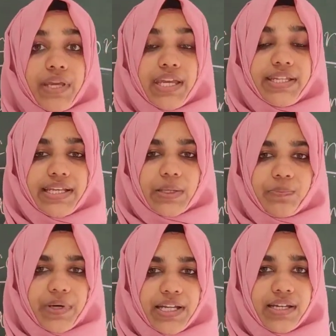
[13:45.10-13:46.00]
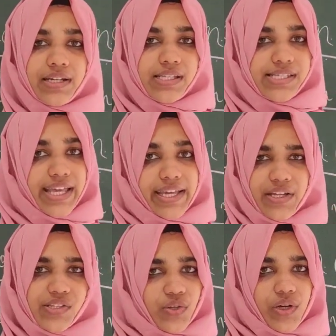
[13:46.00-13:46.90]
meter per
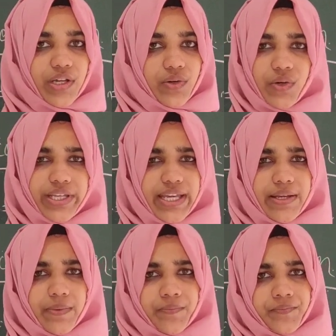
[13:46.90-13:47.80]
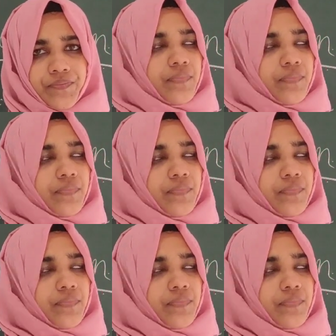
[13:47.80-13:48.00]
second square. Okay.